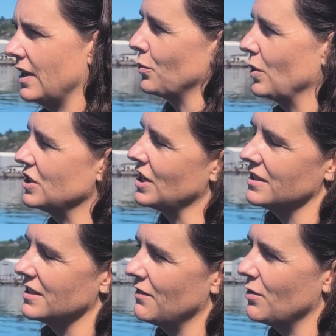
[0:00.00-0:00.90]
So what
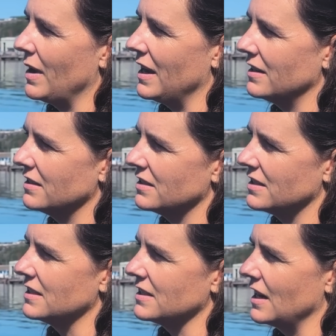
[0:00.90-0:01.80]
changes have you made
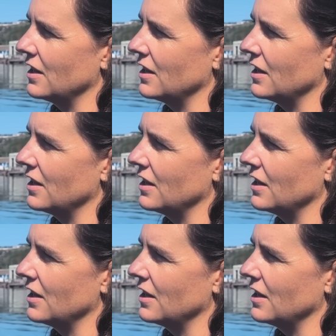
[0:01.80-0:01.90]
since